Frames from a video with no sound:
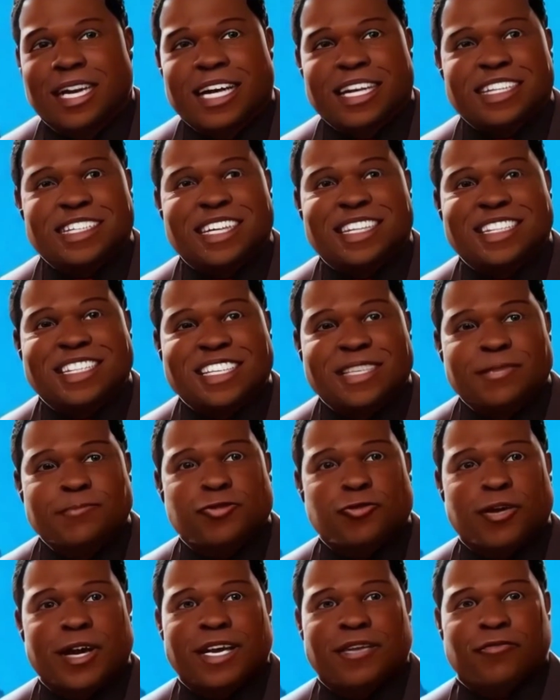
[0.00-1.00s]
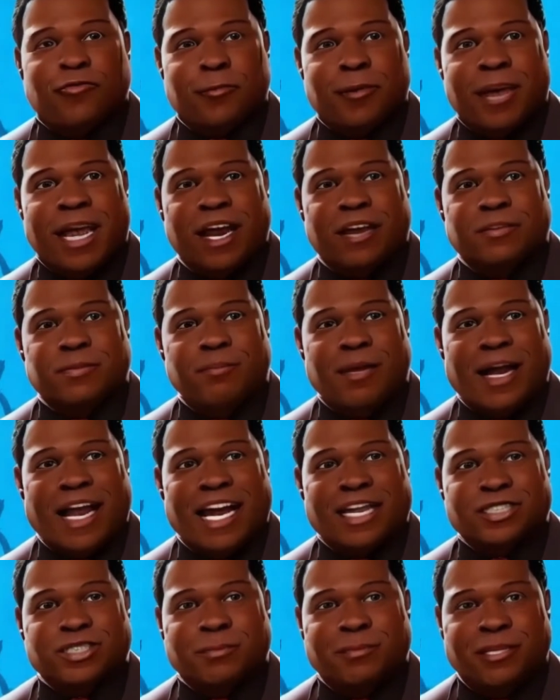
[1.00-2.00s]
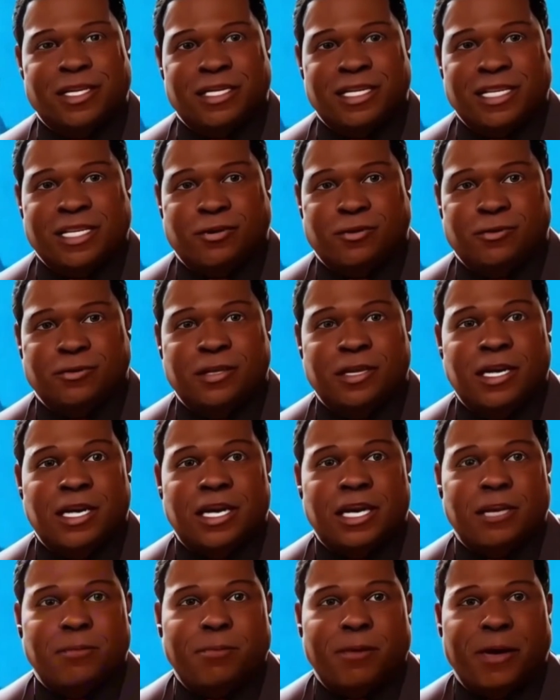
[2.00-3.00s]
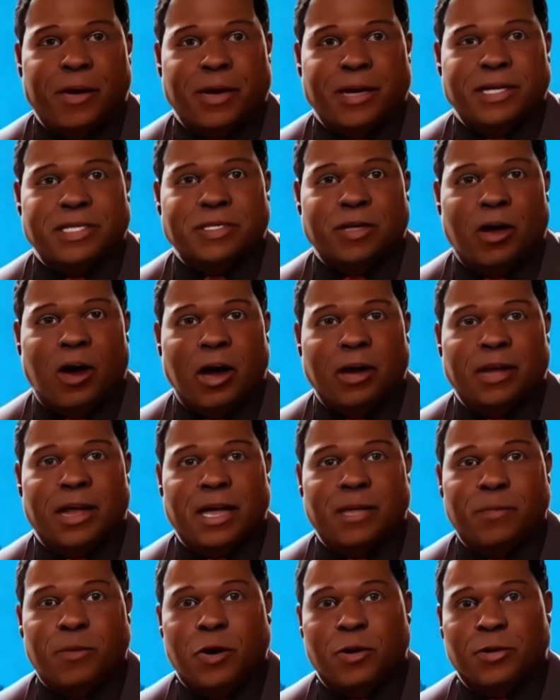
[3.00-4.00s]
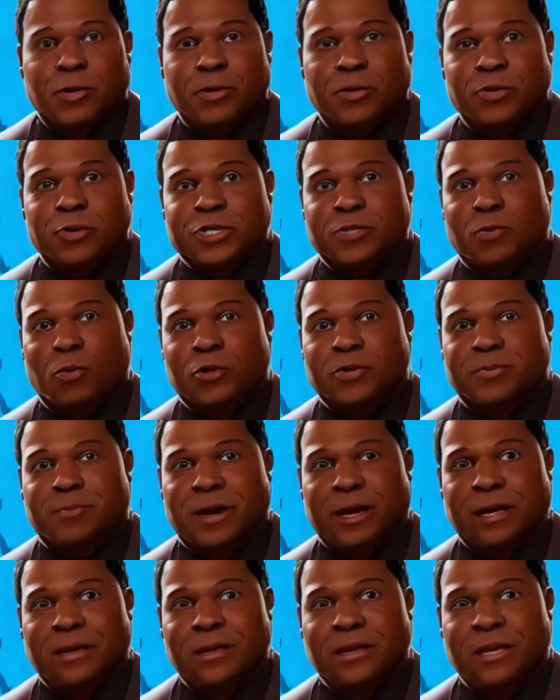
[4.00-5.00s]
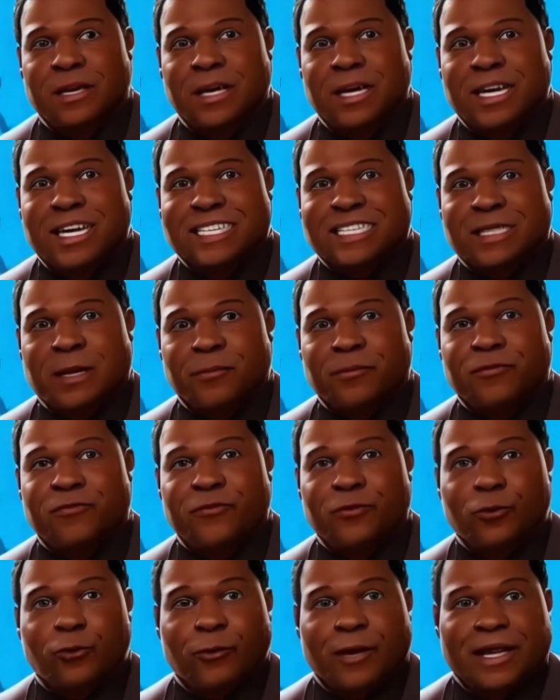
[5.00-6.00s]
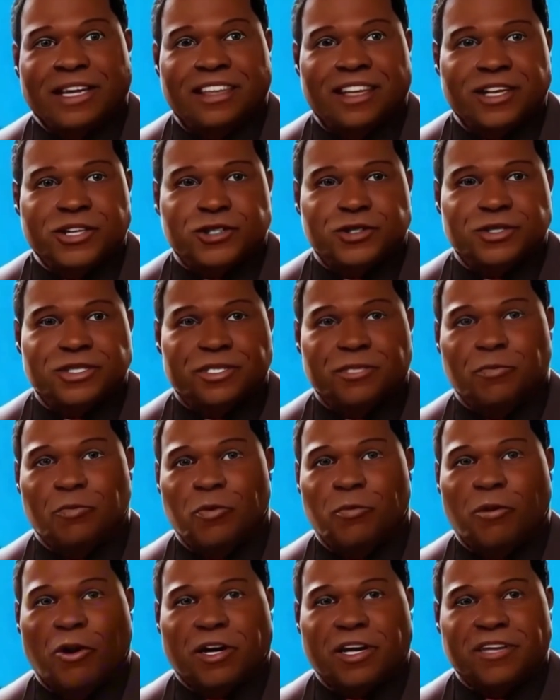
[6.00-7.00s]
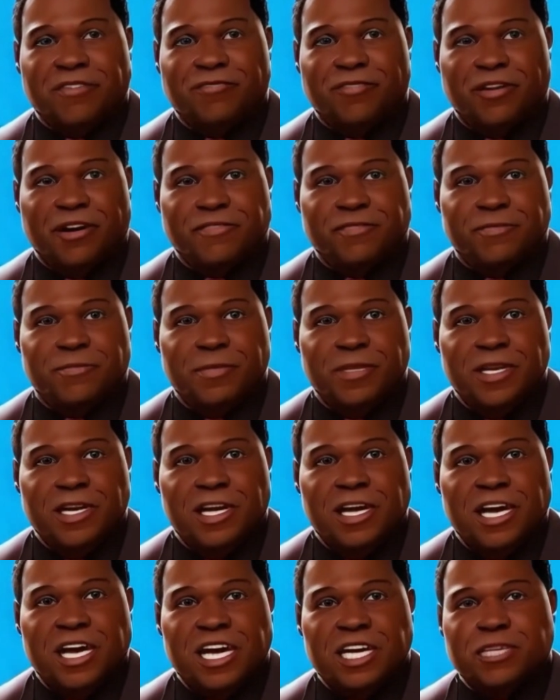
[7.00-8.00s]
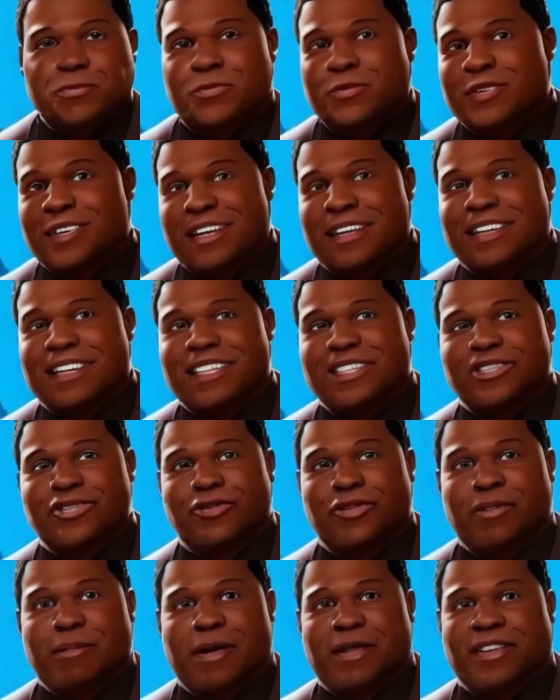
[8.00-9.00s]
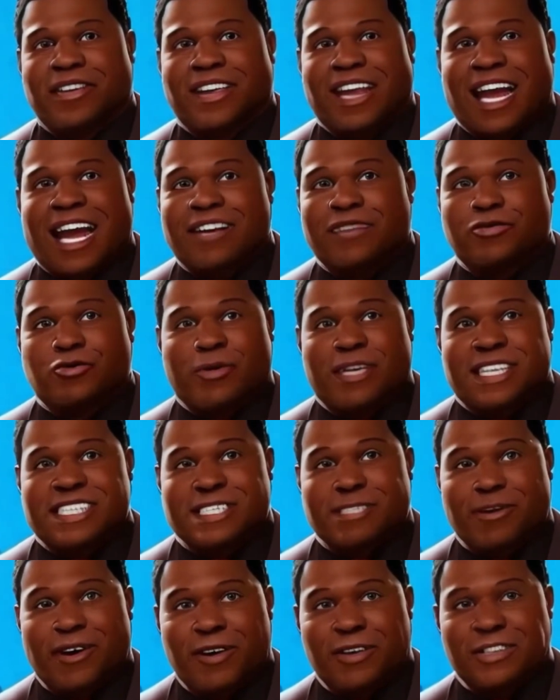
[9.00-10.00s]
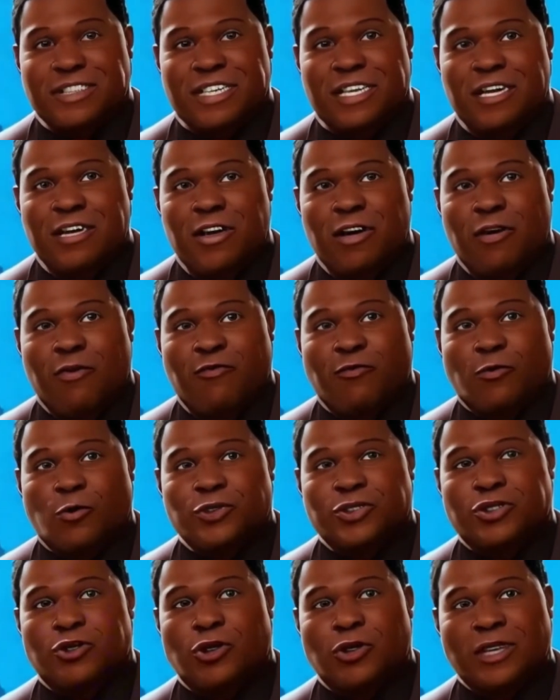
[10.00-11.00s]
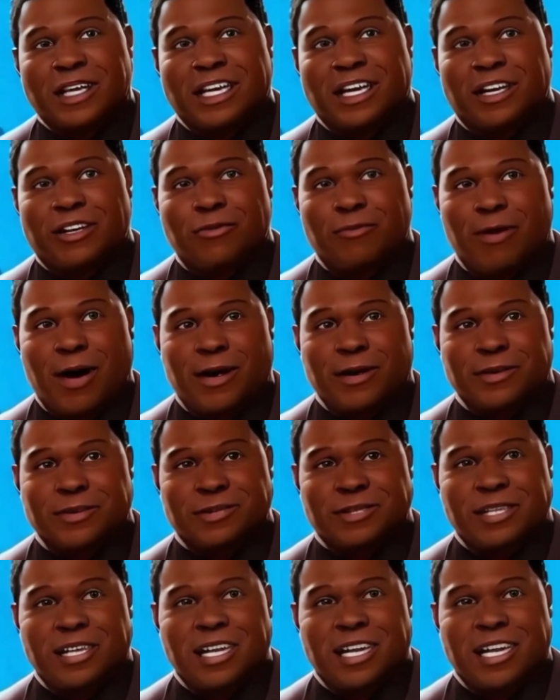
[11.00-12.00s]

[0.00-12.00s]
He says sim trading for payouts might actually be illegal, comparing it to online poker or sports betting, except with fewer regulations and more marketing fluff. He's particularly concerned about the lack of transparency, forced cookie-cutter models,